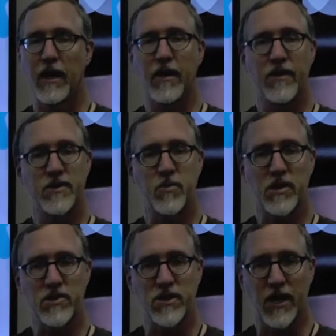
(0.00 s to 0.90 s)
In this
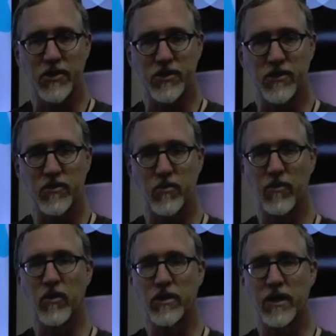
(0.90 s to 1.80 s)
presentation,
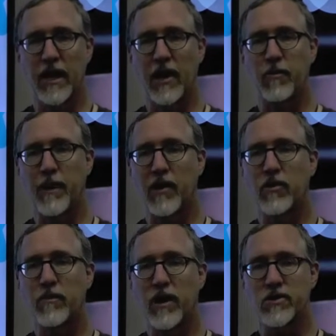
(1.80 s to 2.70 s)
we've looked at how
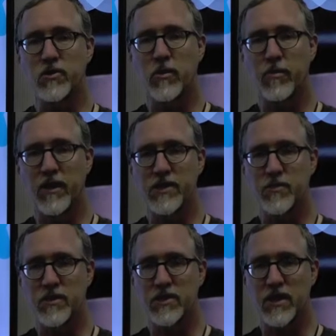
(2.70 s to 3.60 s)
power module
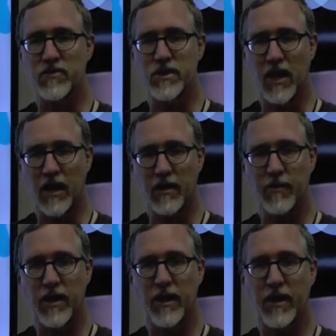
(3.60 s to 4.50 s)
replacement saves time
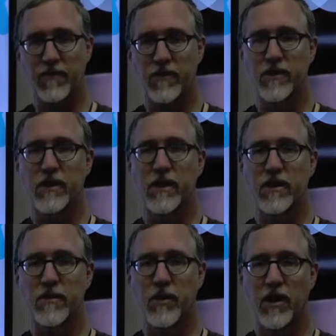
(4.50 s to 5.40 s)
and effort
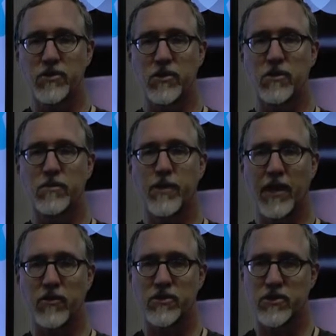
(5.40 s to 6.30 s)
in the modular
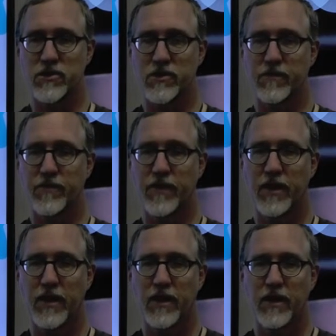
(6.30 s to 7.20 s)
power system.
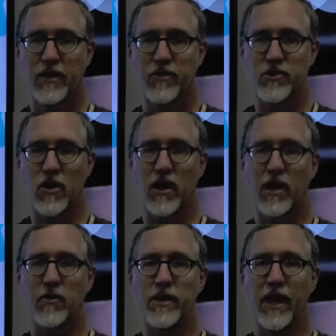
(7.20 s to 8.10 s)
We saw
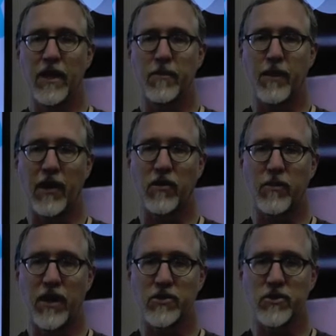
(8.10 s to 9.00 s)
how redundant power
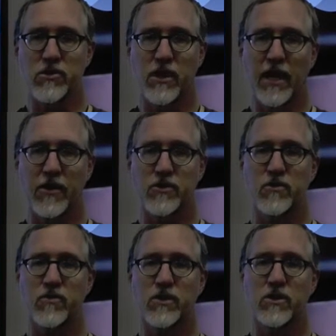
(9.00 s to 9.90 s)
modules allow
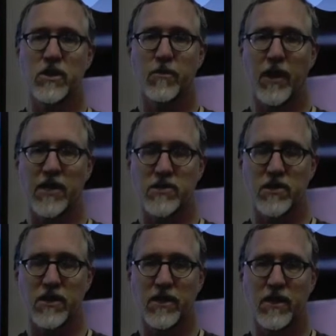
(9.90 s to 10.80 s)
sufficient
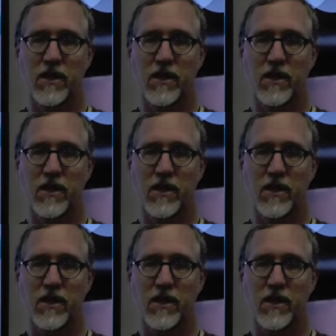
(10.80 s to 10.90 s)
capacity